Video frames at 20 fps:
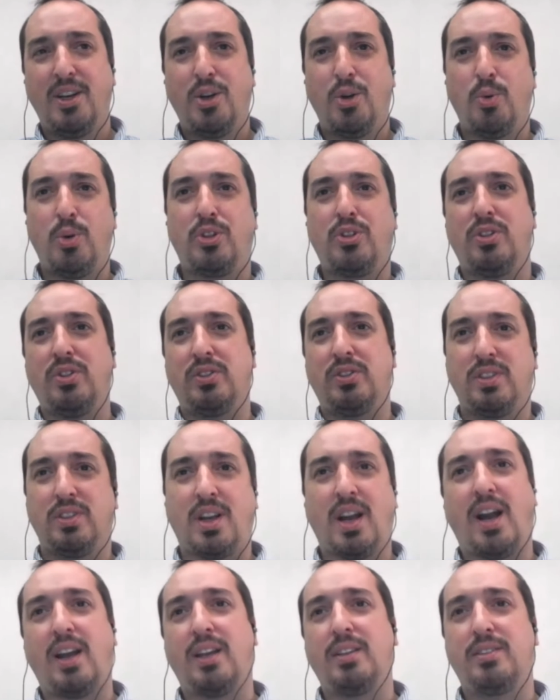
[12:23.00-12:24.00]
which is the
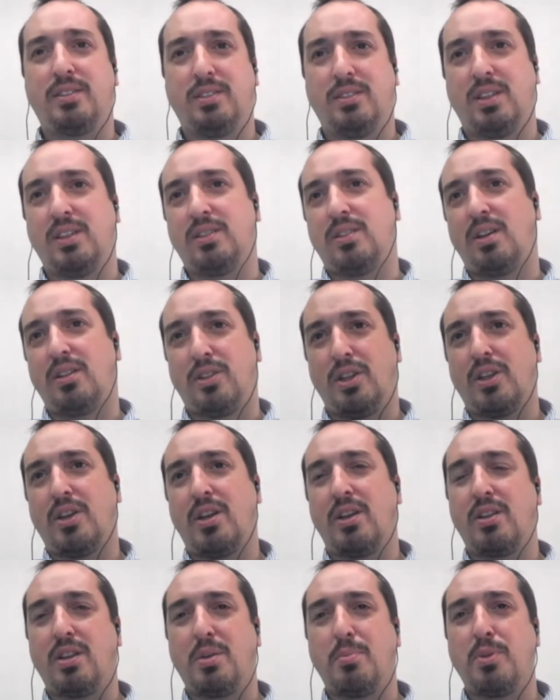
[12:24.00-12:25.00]
guys that are taking
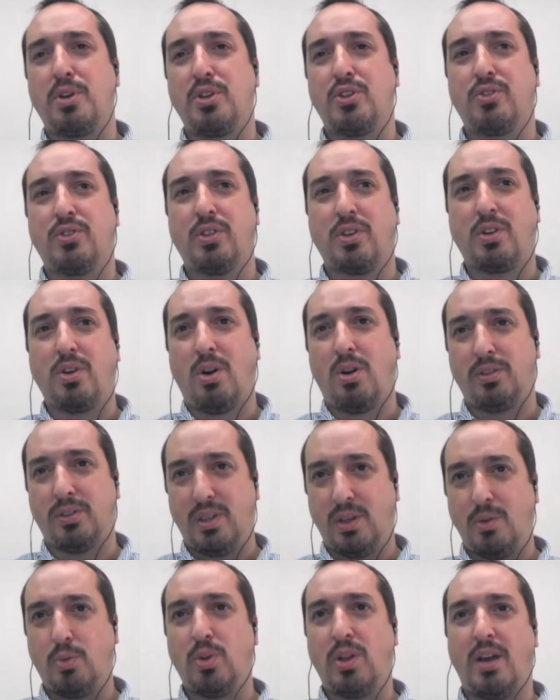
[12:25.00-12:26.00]
the emergency calls.
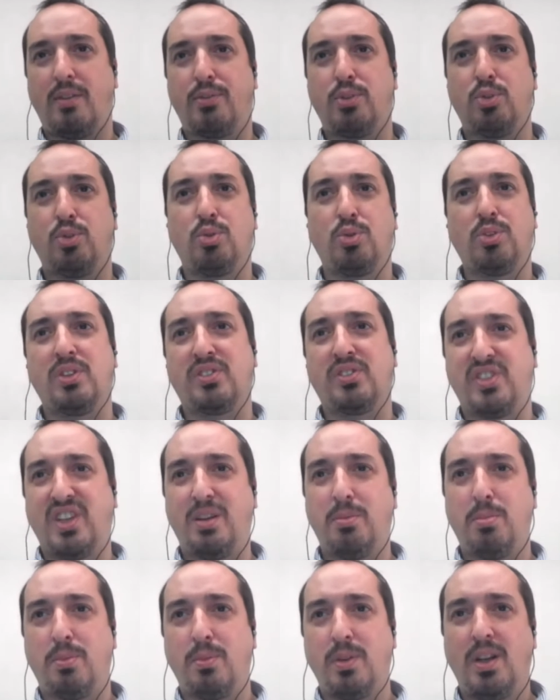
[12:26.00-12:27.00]
They will have to do the
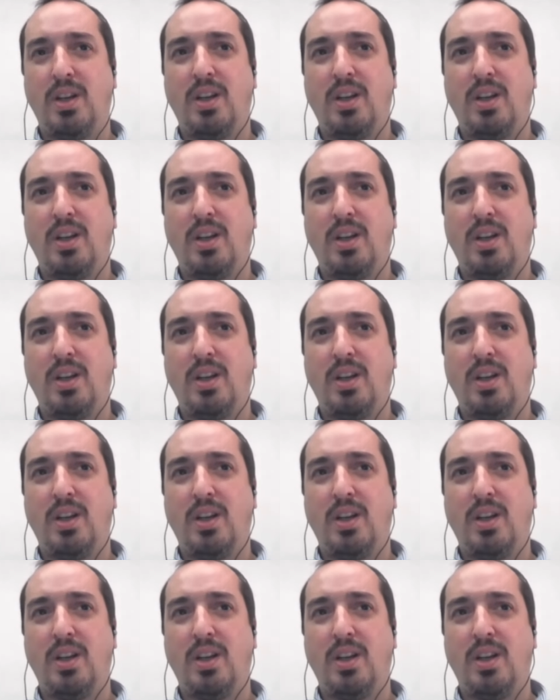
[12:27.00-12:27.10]
same.